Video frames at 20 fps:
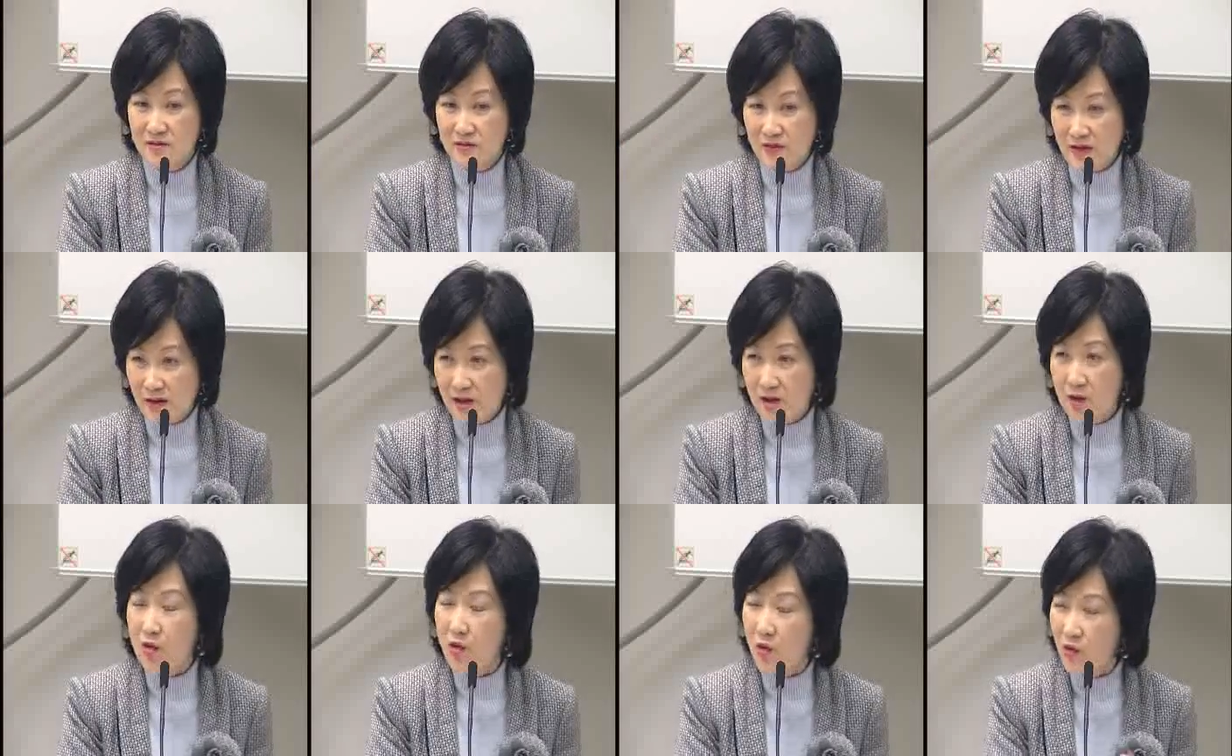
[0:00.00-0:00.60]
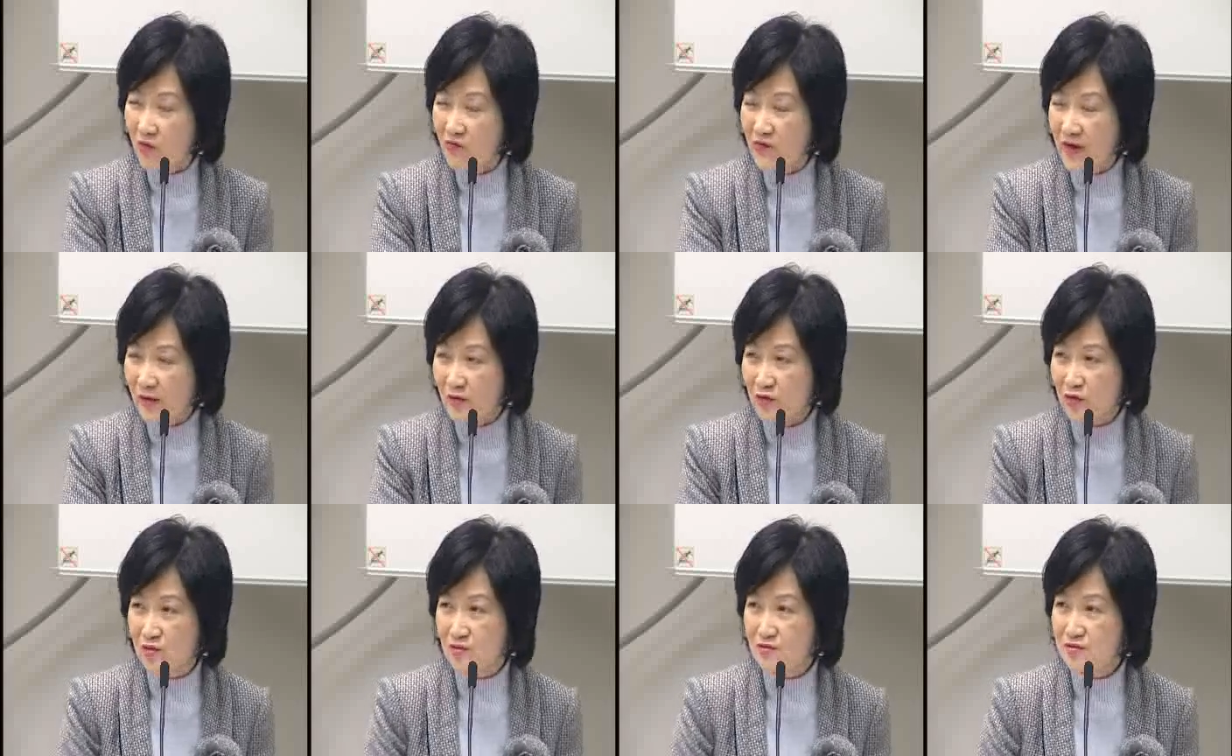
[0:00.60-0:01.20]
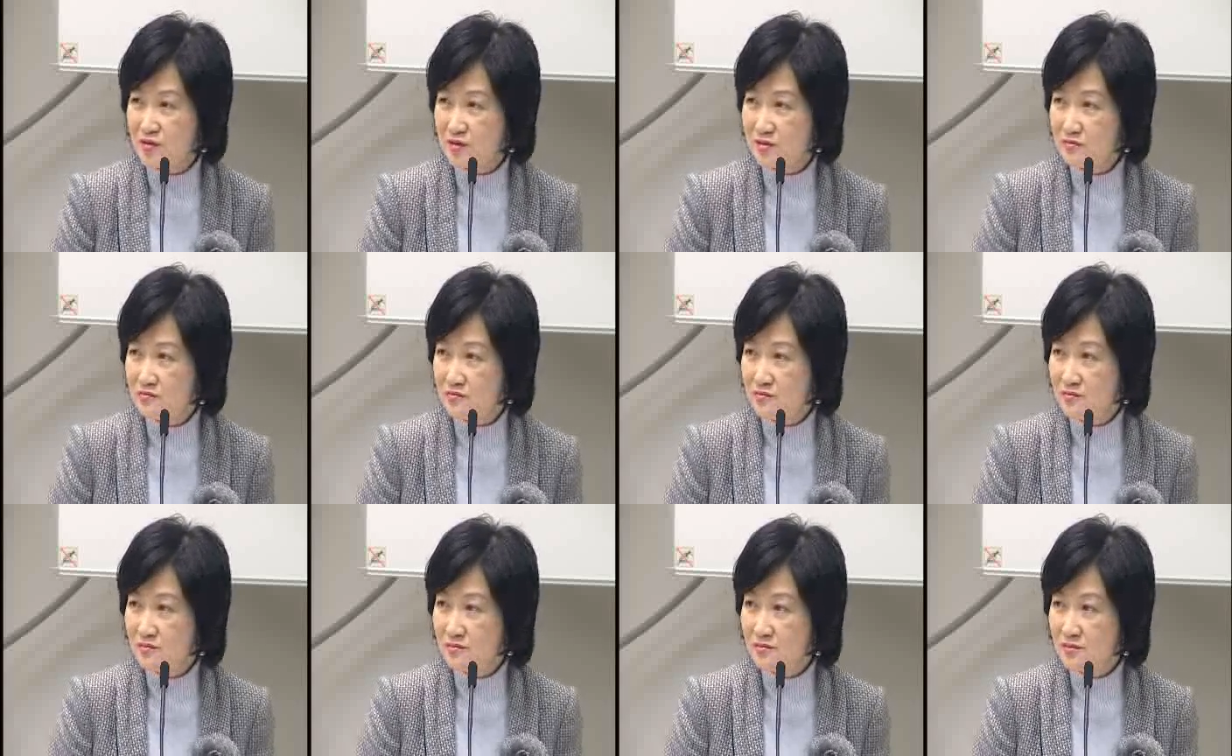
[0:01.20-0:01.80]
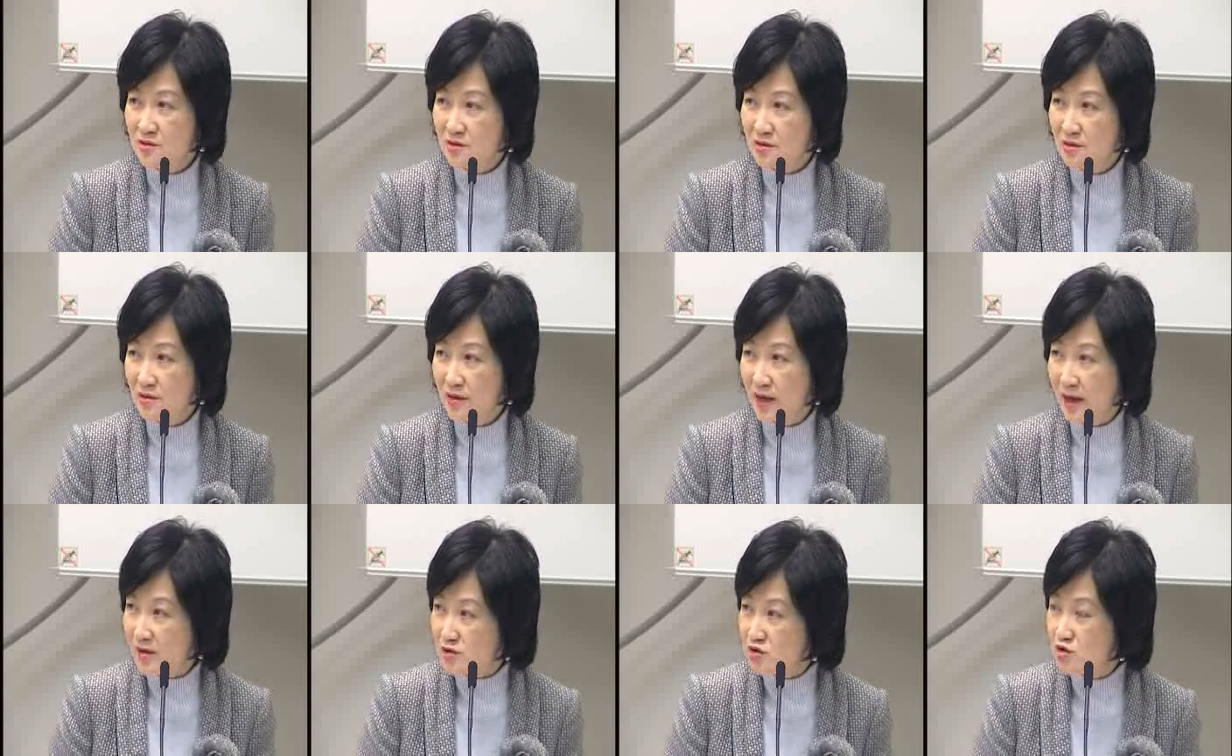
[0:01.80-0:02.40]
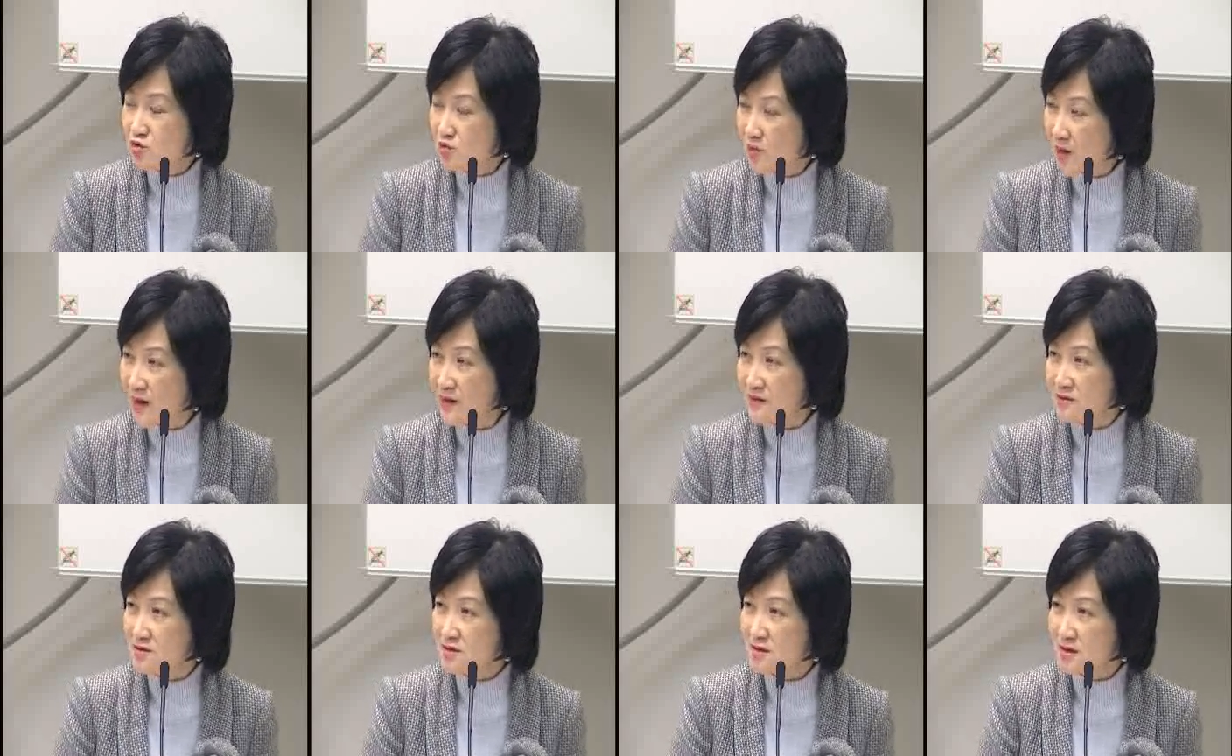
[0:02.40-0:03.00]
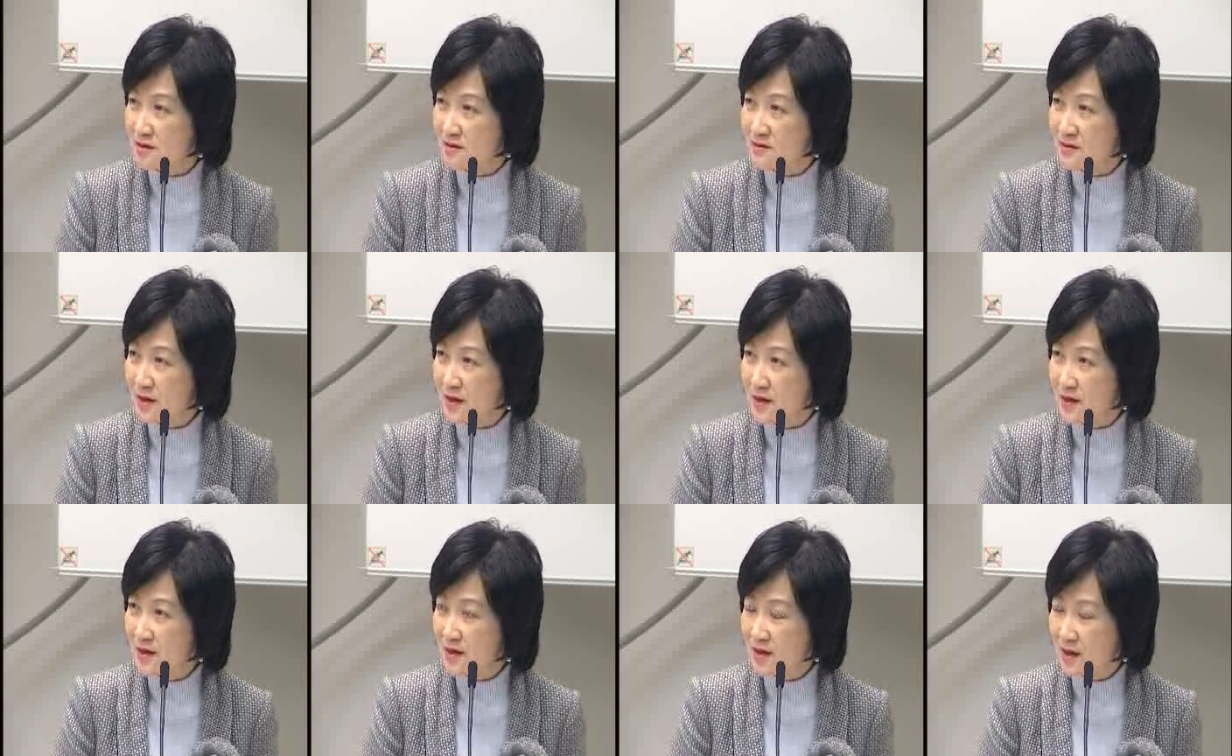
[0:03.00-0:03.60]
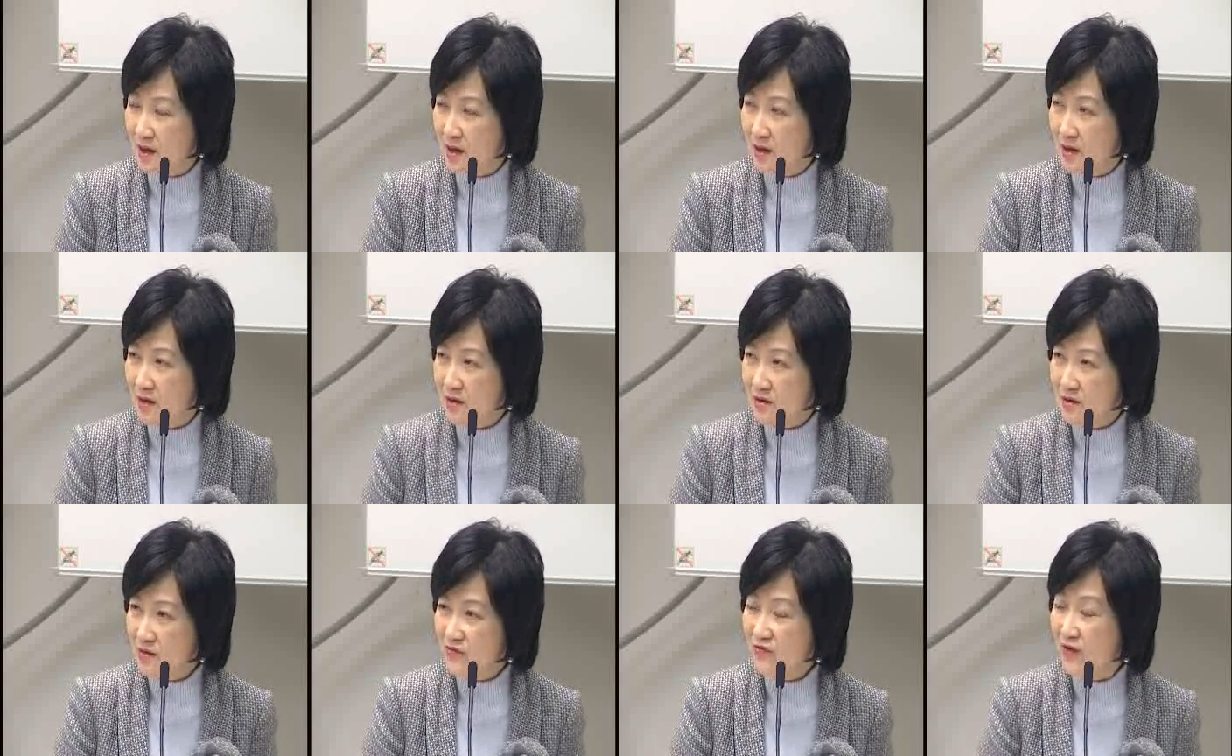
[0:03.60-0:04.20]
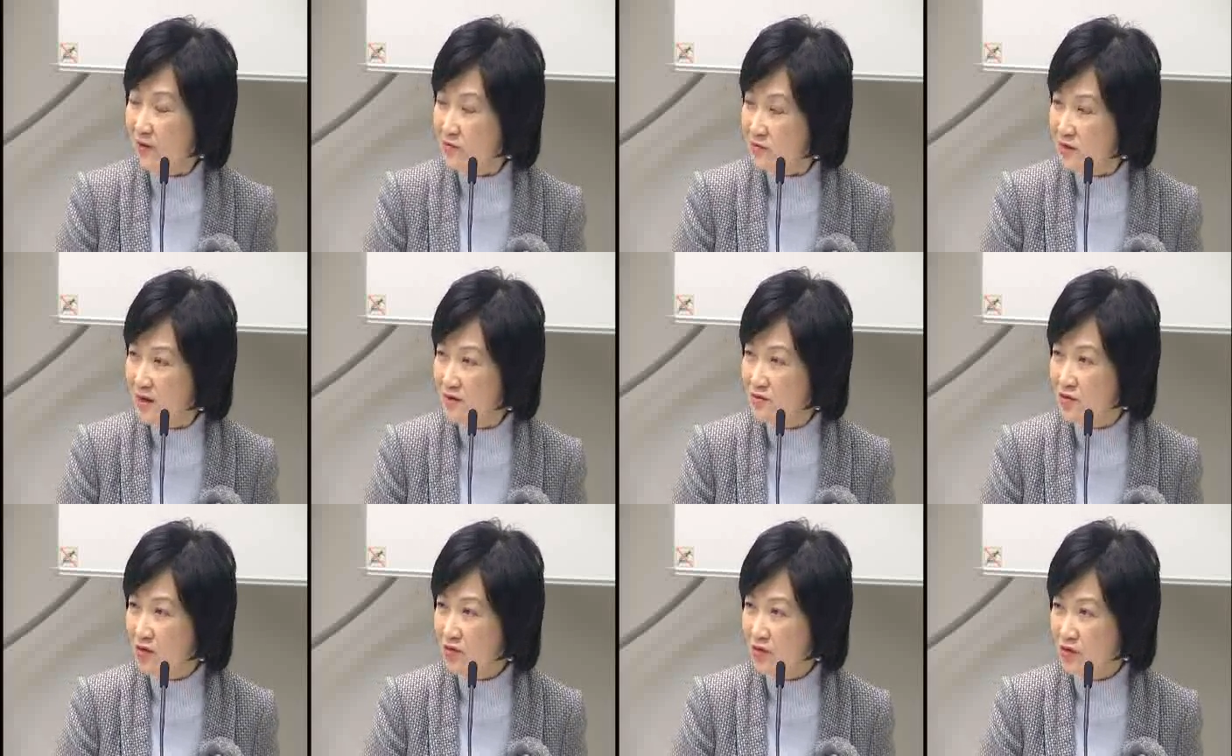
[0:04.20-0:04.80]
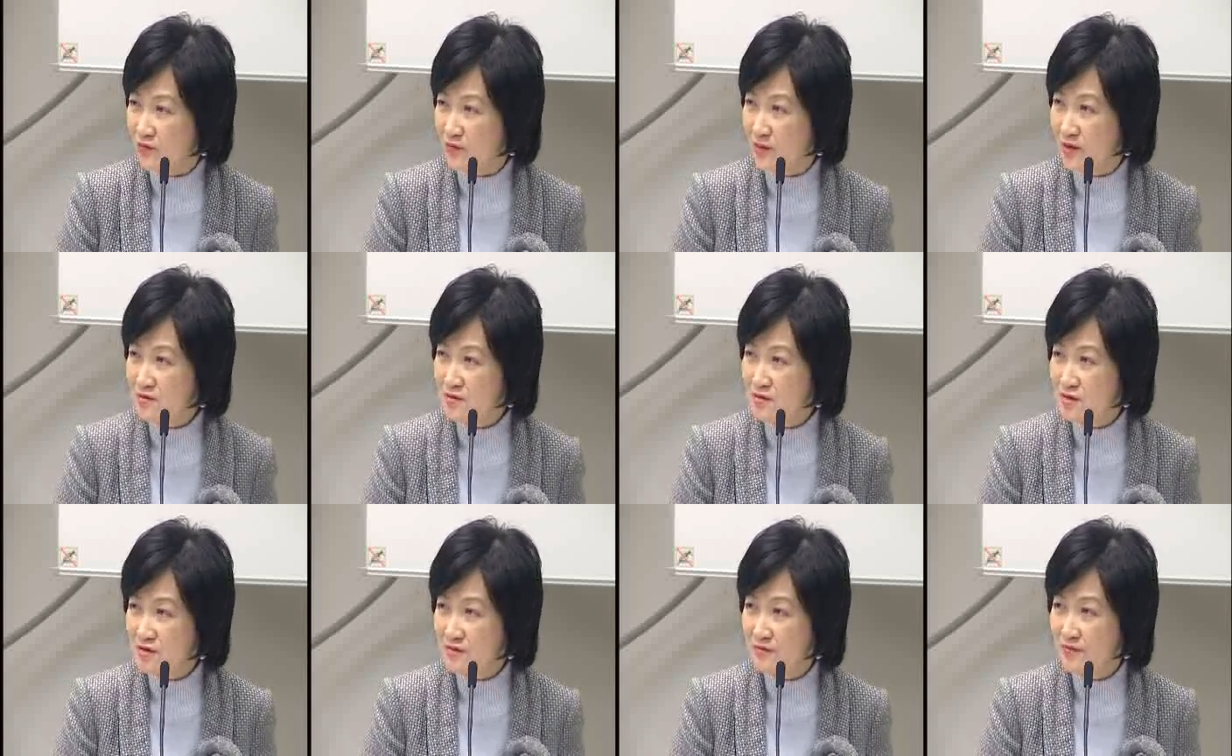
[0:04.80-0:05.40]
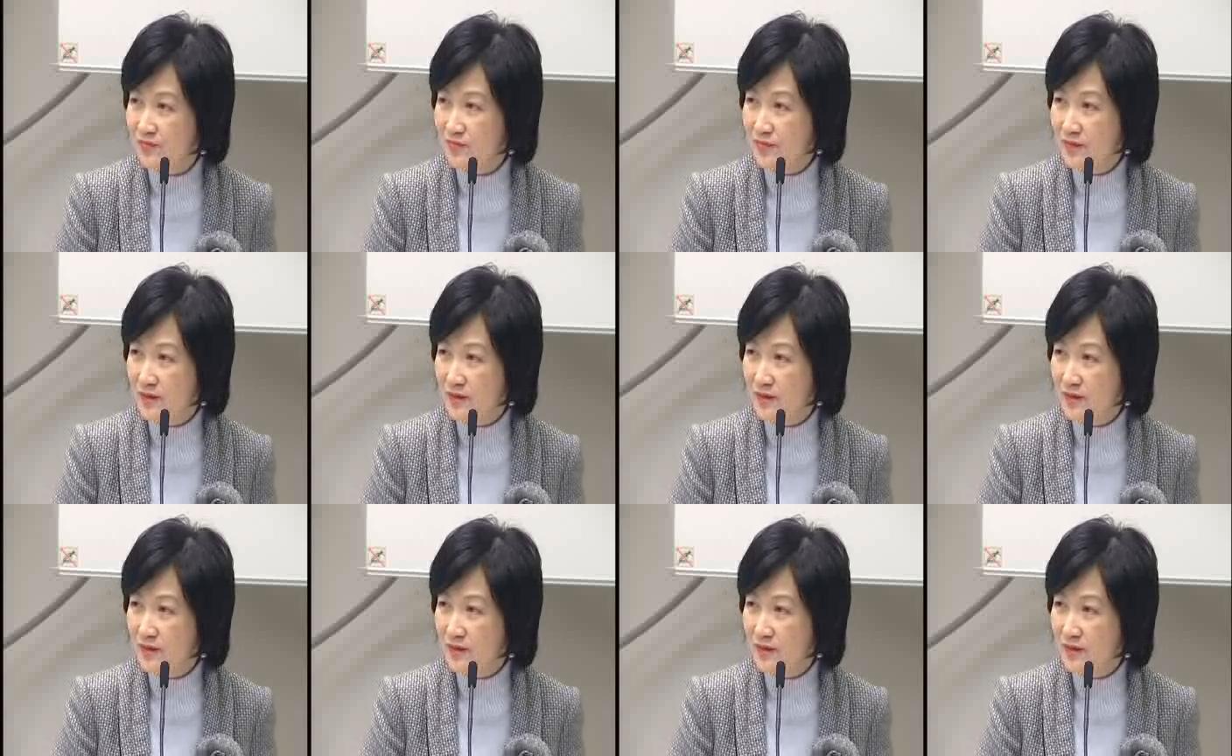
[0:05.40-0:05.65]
the core values, enshrined in the founding documents,